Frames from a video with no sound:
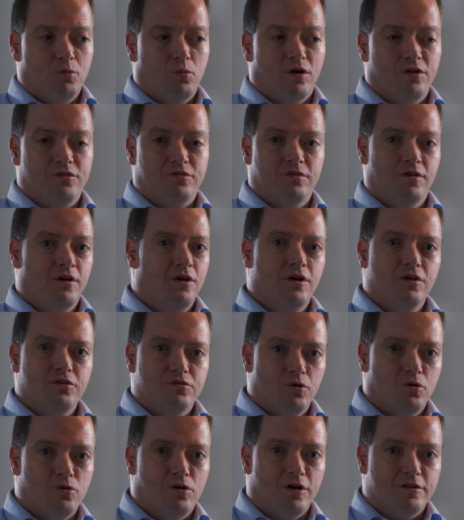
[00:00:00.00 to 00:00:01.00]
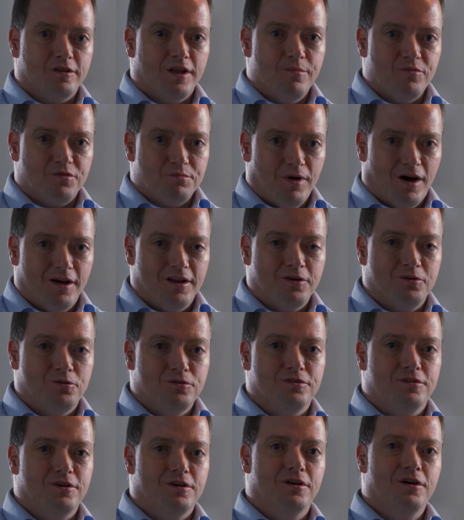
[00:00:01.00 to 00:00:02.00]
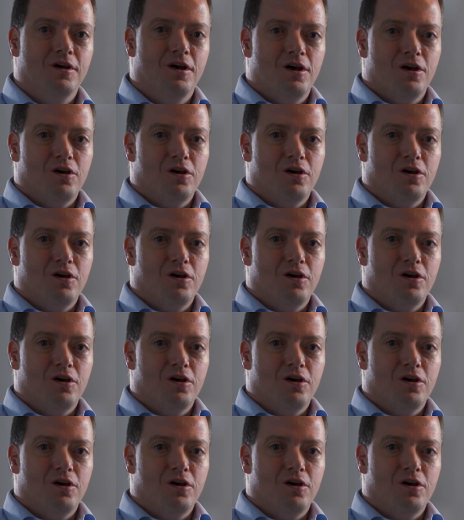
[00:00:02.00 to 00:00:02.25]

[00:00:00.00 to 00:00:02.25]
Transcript: was so goddamn smart, I could